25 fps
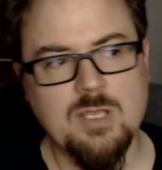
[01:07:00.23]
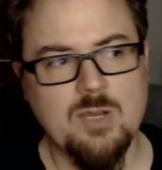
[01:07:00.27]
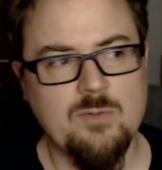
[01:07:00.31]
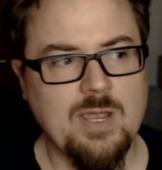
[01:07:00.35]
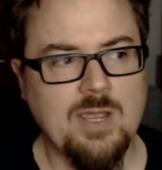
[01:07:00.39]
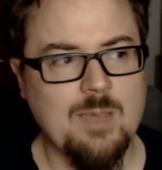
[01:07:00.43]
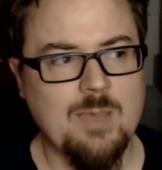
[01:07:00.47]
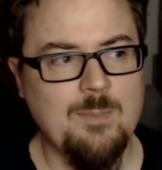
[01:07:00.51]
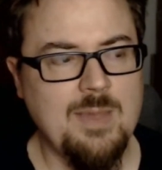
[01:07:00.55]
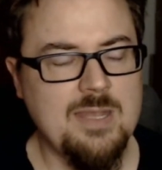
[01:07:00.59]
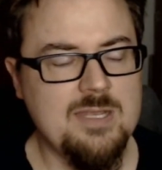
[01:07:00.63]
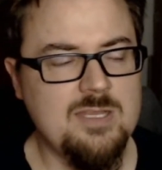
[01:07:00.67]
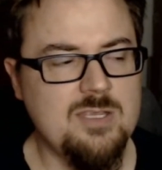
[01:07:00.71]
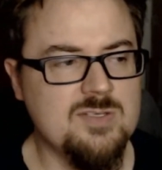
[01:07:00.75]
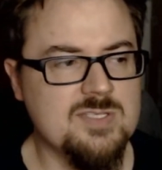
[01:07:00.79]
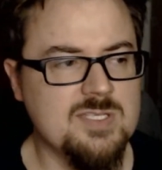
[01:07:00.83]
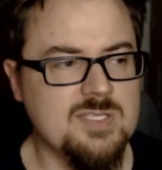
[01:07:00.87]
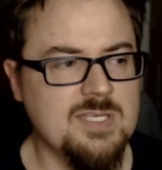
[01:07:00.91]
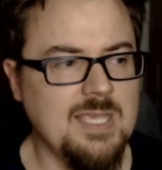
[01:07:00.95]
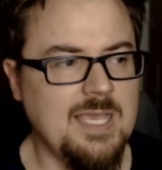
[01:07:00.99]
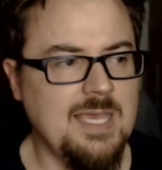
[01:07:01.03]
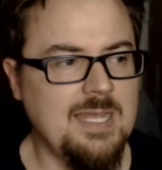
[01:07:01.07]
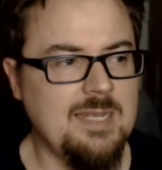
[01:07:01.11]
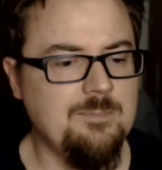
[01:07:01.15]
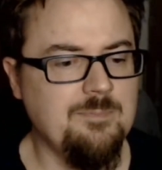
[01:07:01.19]
recommend using
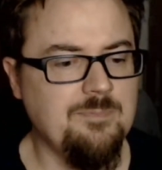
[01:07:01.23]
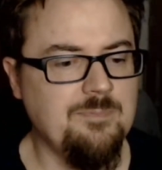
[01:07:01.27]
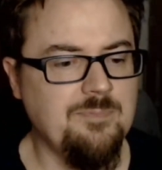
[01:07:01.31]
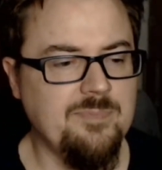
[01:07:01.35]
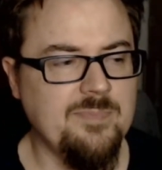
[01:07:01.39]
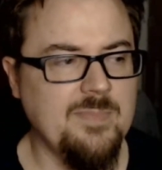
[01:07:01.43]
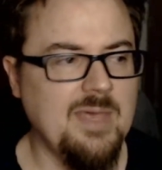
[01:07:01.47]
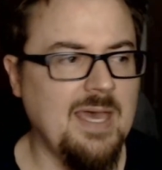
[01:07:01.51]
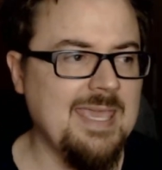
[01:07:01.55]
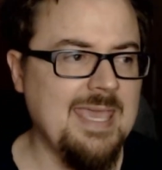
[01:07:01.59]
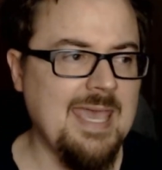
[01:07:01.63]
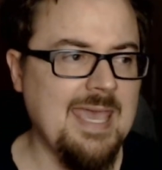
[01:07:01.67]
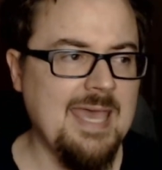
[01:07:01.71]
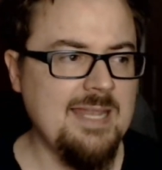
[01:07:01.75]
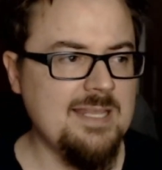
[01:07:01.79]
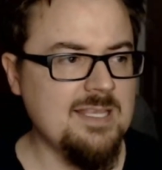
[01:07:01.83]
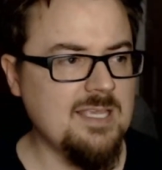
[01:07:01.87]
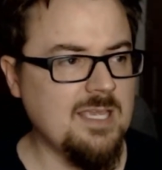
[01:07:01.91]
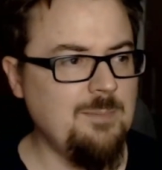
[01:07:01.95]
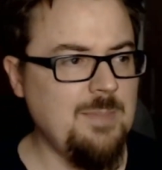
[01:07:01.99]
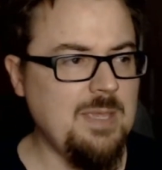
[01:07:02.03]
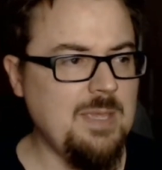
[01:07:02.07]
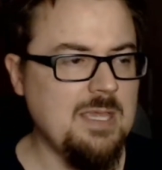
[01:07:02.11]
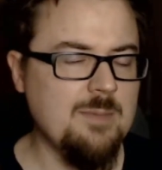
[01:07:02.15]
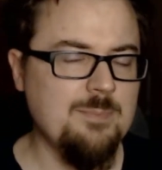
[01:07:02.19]
it. Again, it
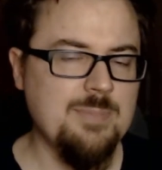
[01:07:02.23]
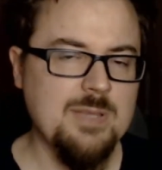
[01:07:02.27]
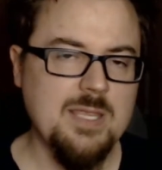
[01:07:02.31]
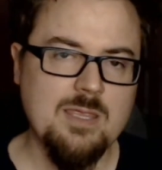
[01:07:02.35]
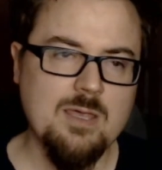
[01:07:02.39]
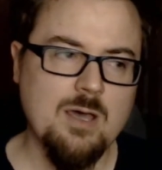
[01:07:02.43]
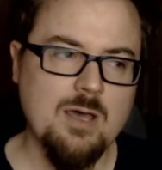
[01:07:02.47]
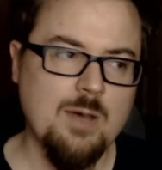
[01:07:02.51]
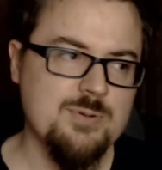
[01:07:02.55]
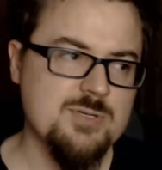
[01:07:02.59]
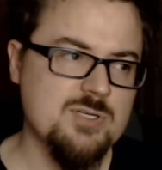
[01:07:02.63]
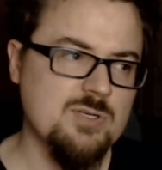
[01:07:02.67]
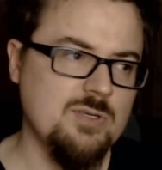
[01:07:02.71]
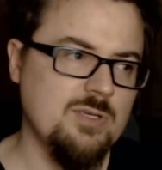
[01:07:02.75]
can be completely optional.